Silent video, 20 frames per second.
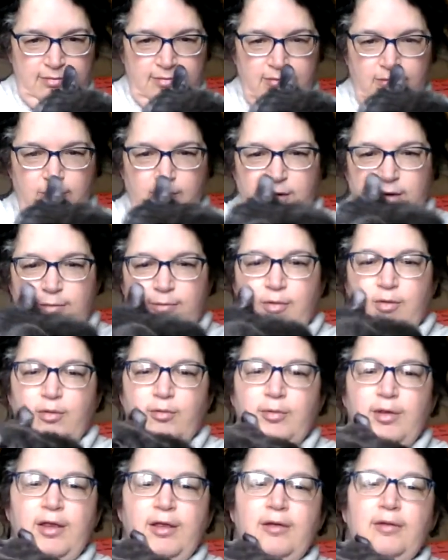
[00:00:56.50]
Right, Beaux
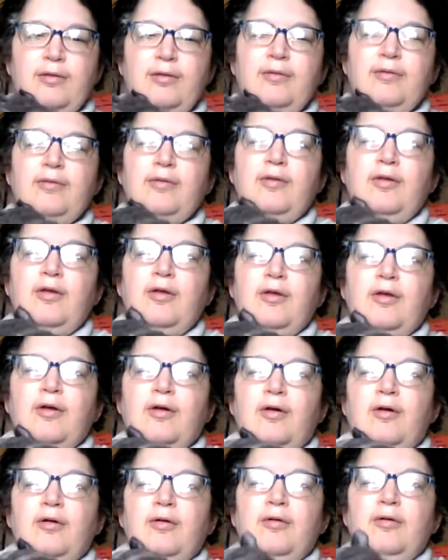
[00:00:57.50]
Man? Yeah.
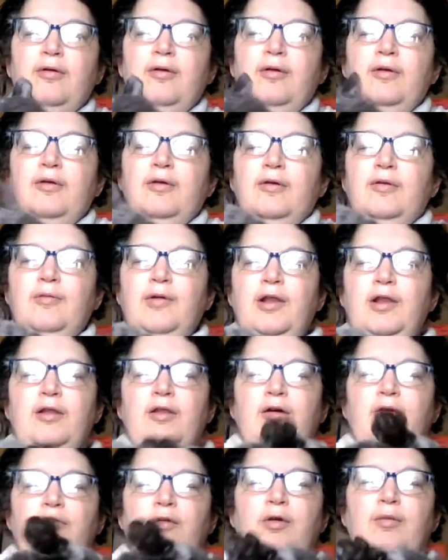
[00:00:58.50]
We
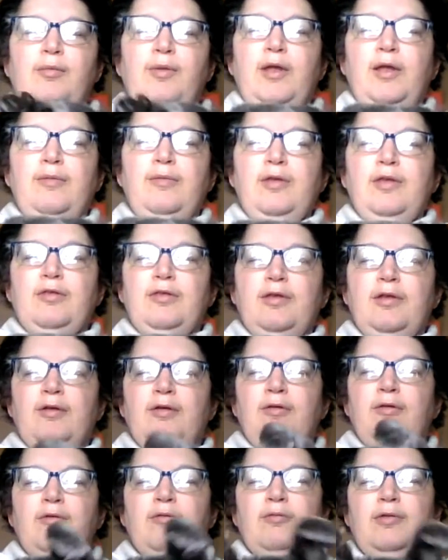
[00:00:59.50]
love our babies
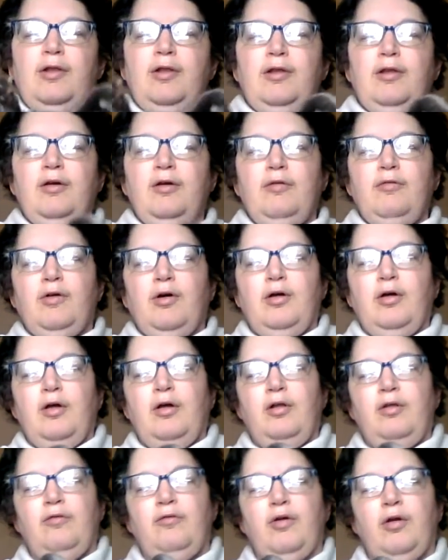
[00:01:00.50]
here. We love
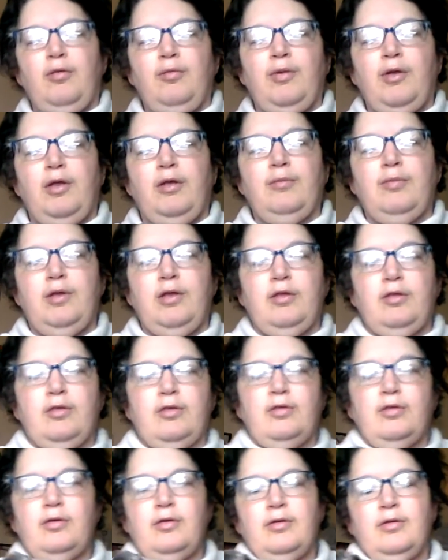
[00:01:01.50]
all of our
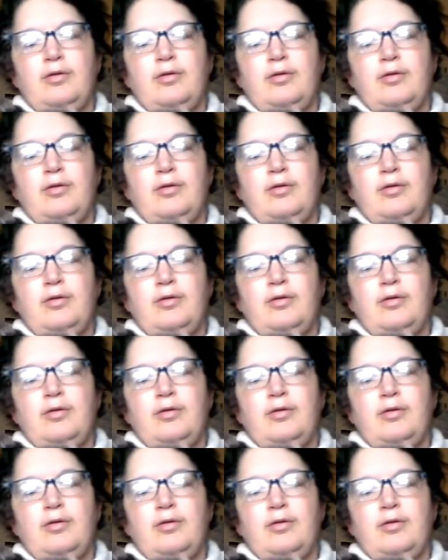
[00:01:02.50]
babies.